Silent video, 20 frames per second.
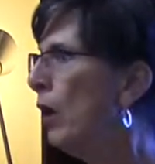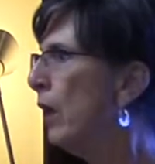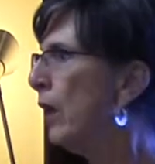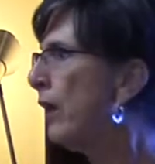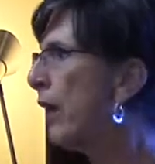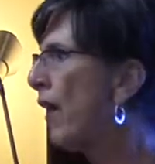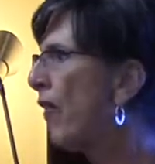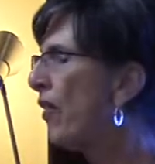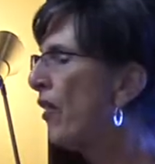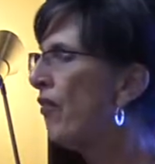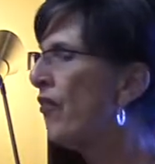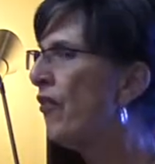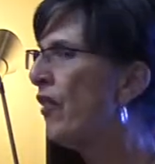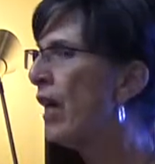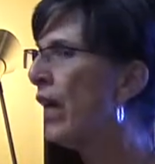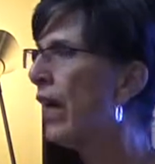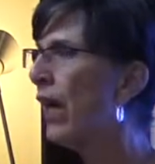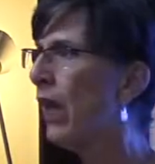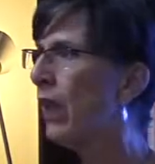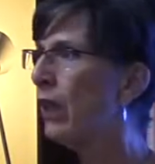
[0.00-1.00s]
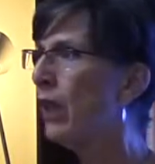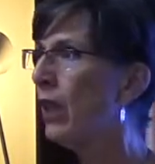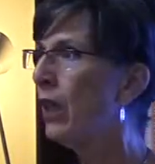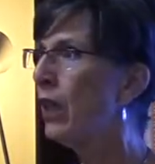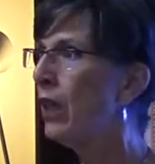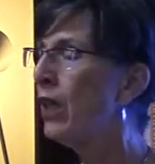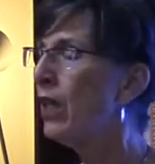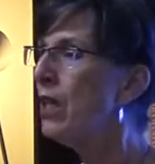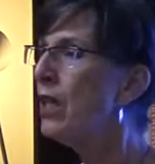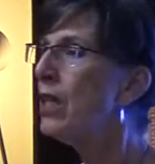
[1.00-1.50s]
get the fan,
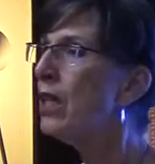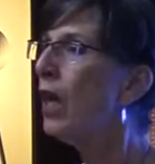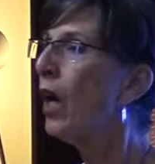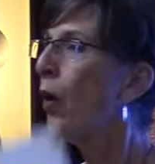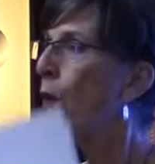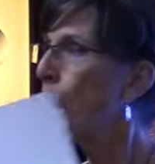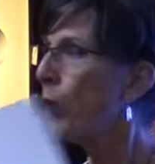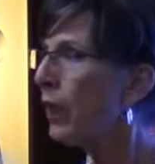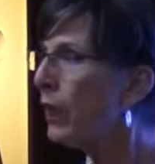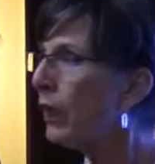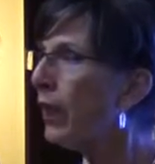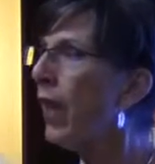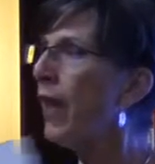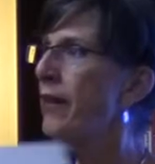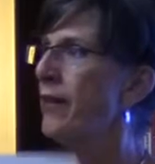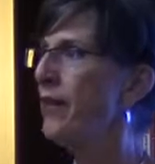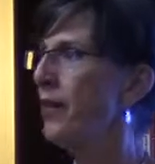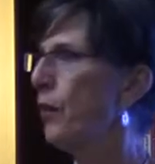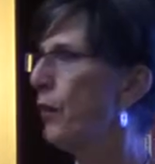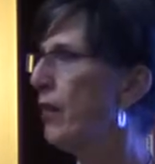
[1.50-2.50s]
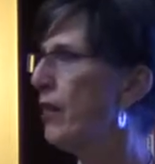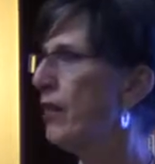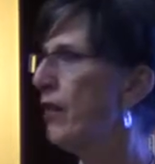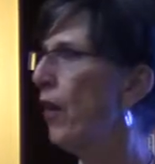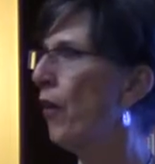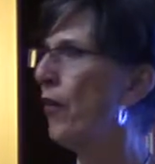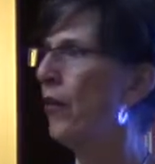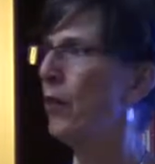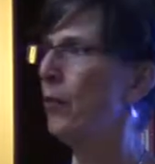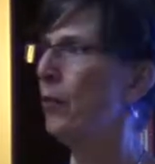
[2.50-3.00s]
really has serious
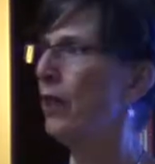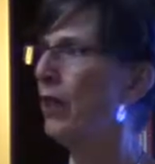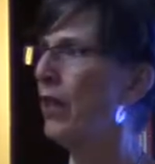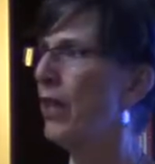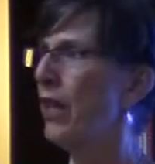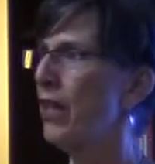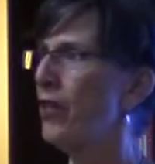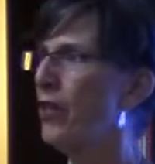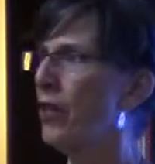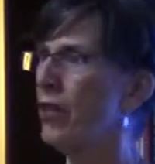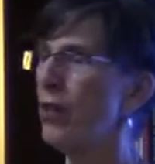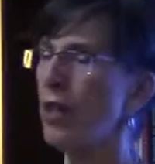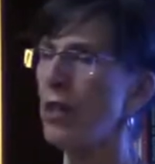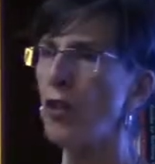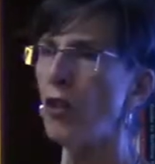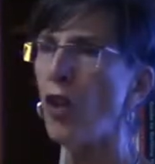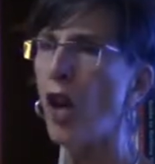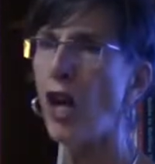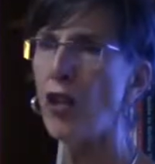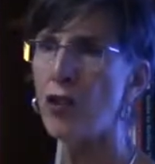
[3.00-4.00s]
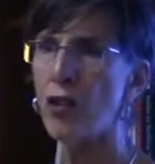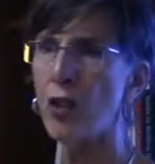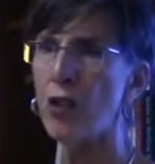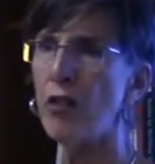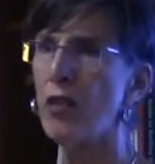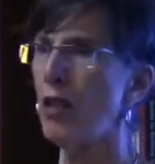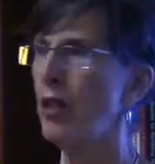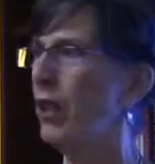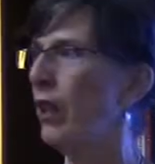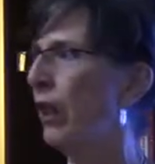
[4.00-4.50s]
health implications. It's not
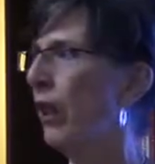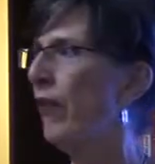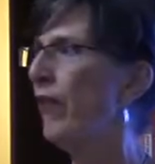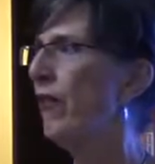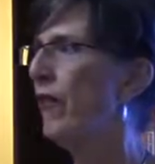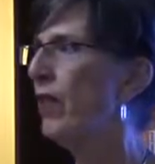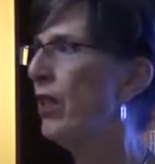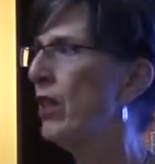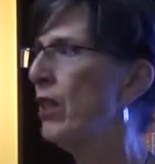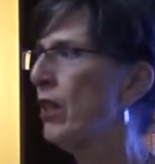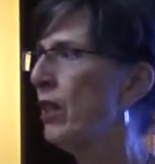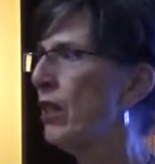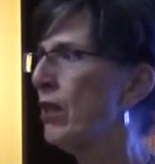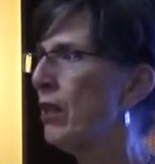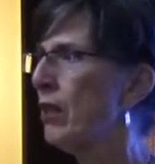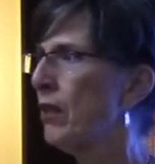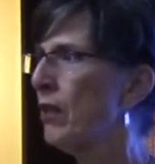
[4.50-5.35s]
just an inconvenience.